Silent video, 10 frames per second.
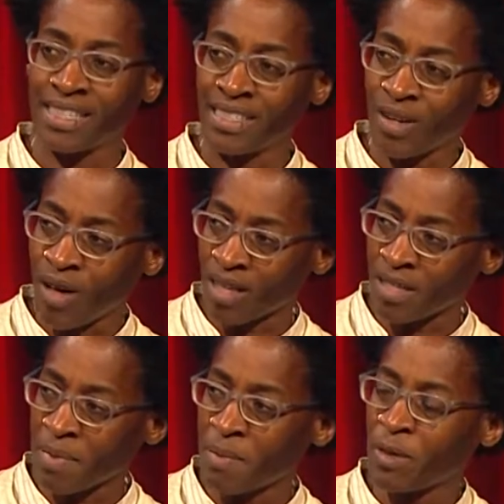and to all
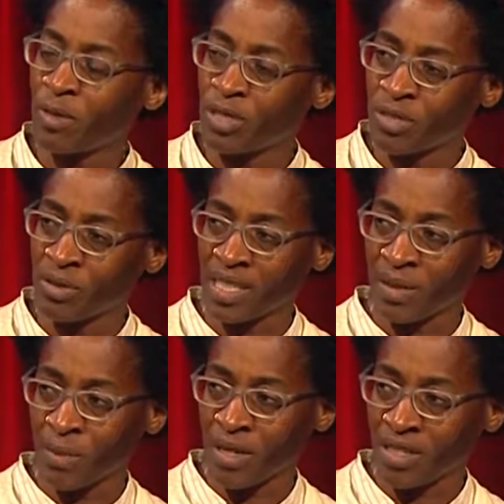the people who are doing
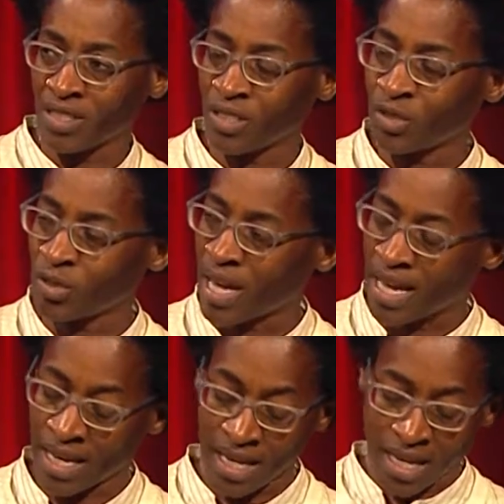the work to
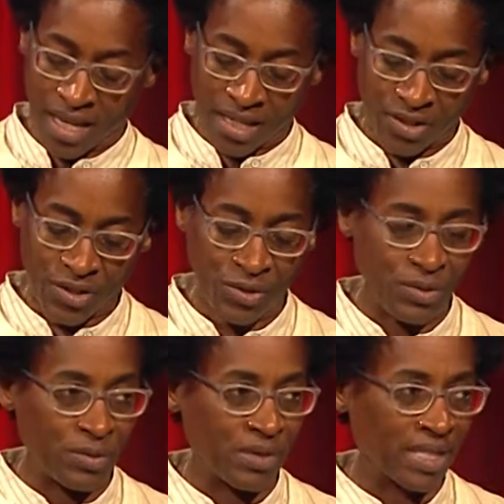try
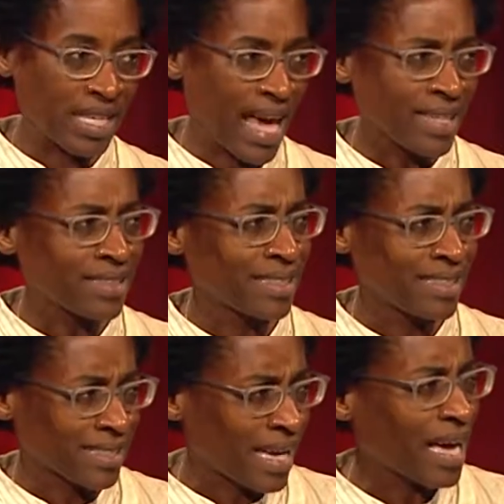to catch
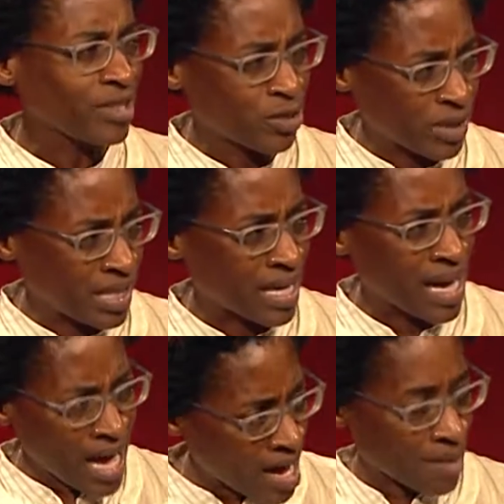this country
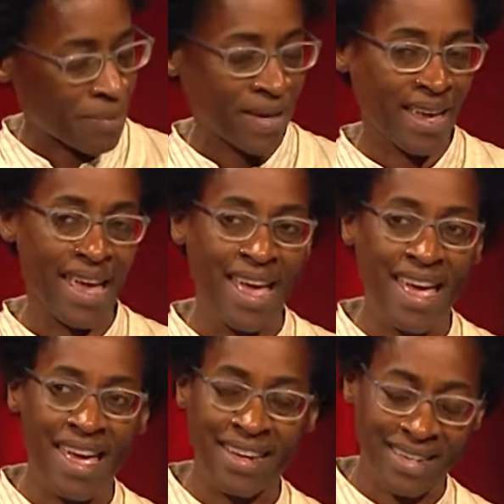up
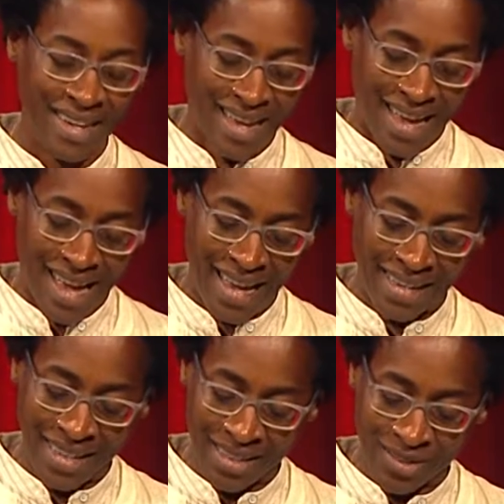and
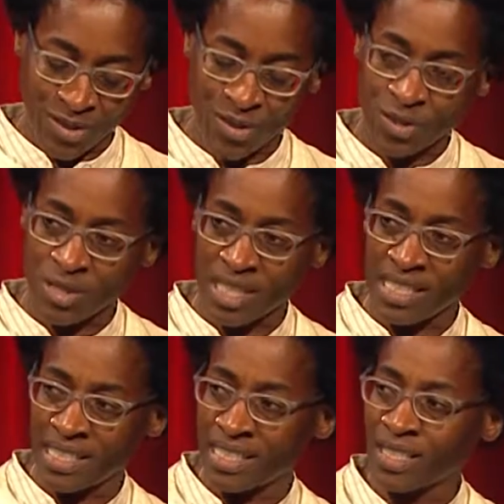get those
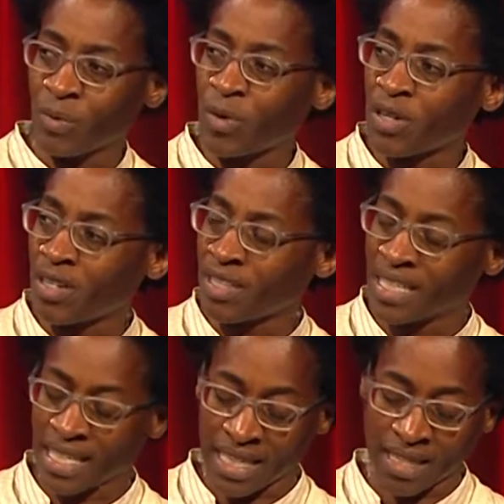stories into the world
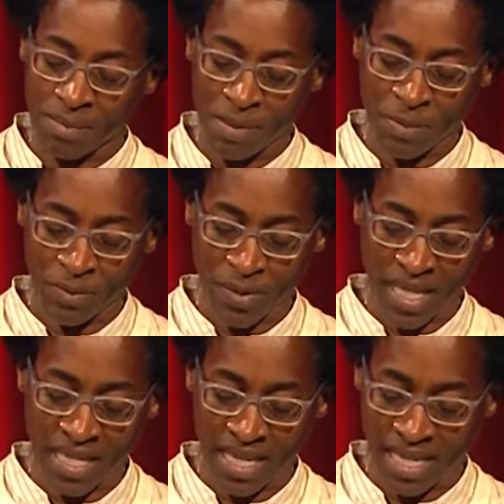and get the people
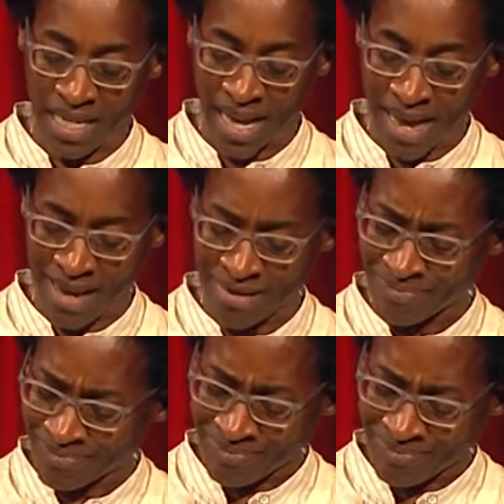reading and